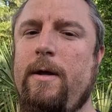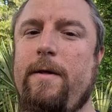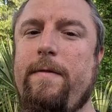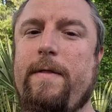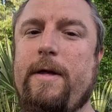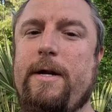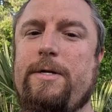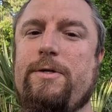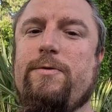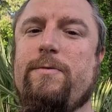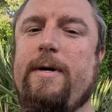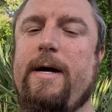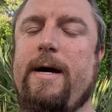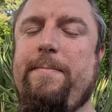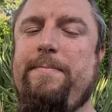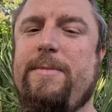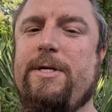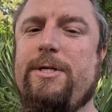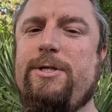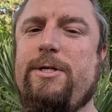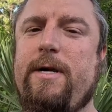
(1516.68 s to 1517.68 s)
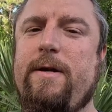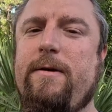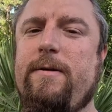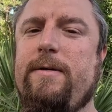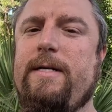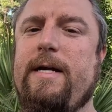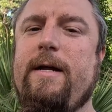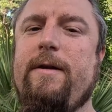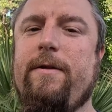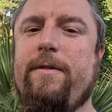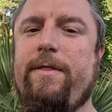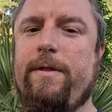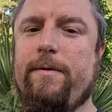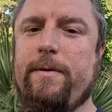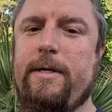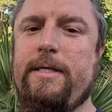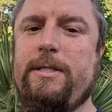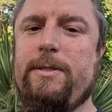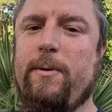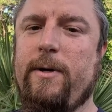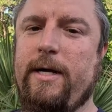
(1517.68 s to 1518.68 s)
then drop the shutter down to
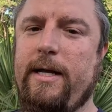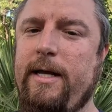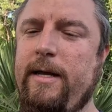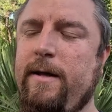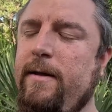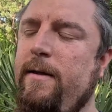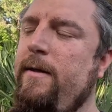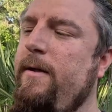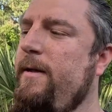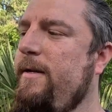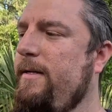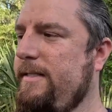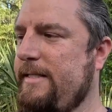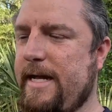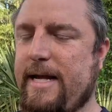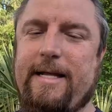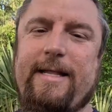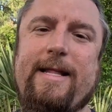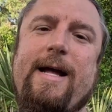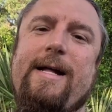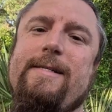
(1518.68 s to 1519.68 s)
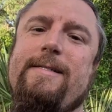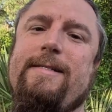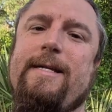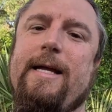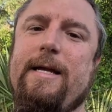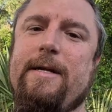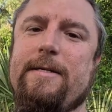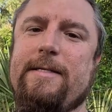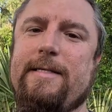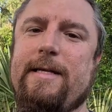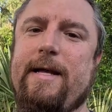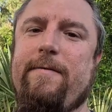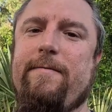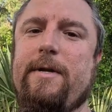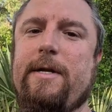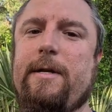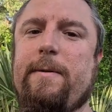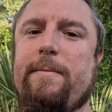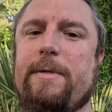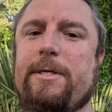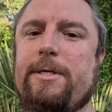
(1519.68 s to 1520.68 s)
320, take that set of
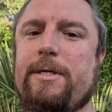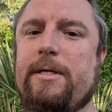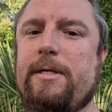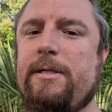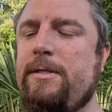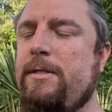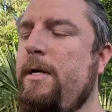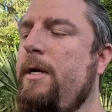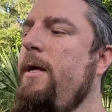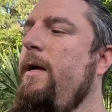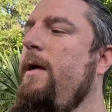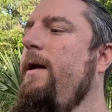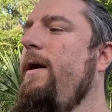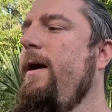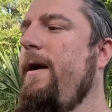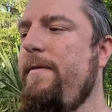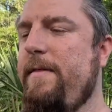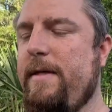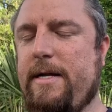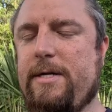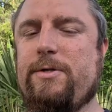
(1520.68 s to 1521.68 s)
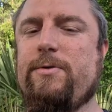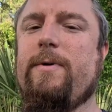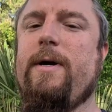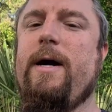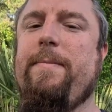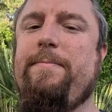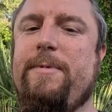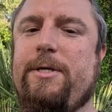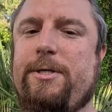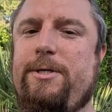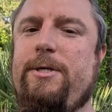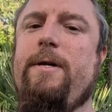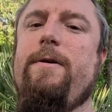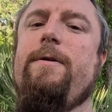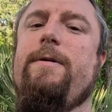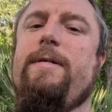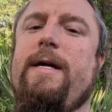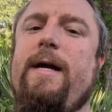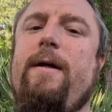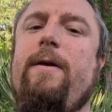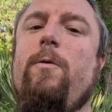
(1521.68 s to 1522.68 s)
7 images, and then drop the
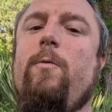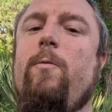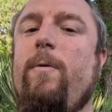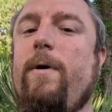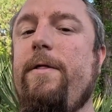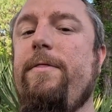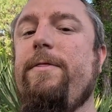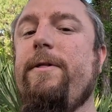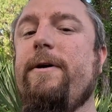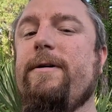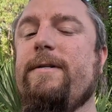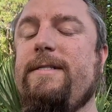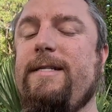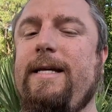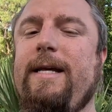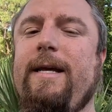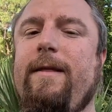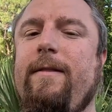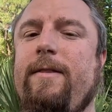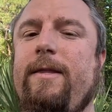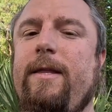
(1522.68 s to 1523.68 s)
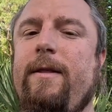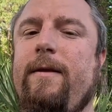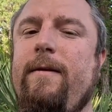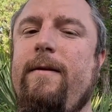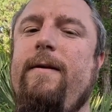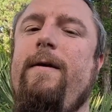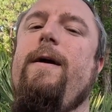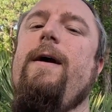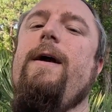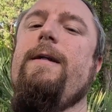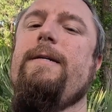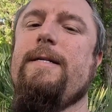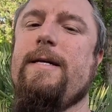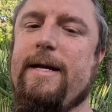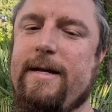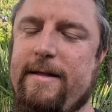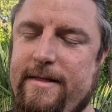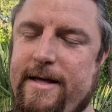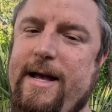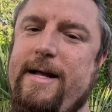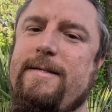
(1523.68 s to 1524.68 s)
shutter down to 1/13th and
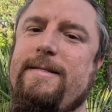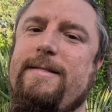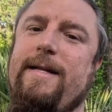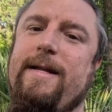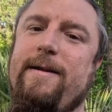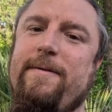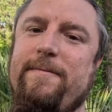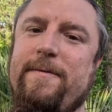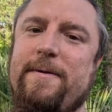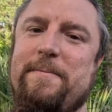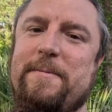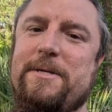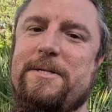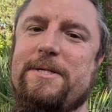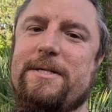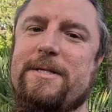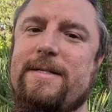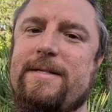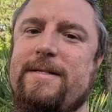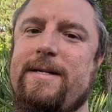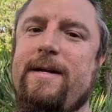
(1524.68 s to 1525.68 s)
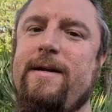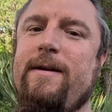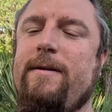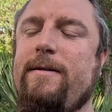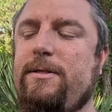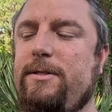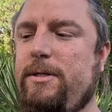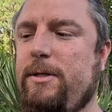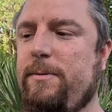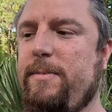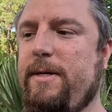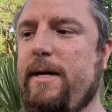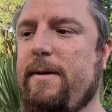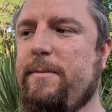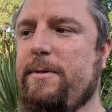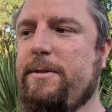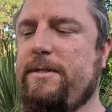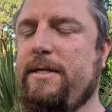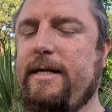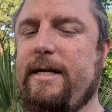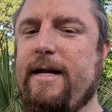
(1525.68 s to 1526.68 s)
take that set of images to be
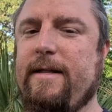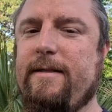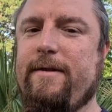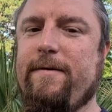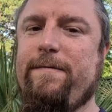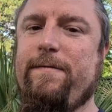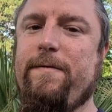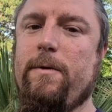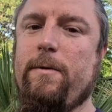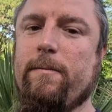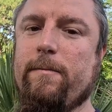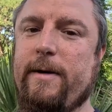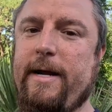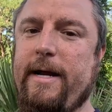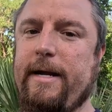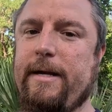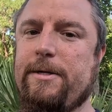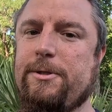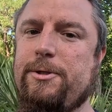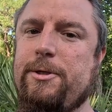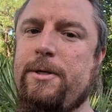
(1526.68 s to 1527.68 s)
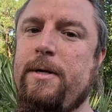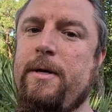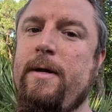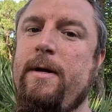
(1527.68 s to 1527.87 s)
able to get the full range.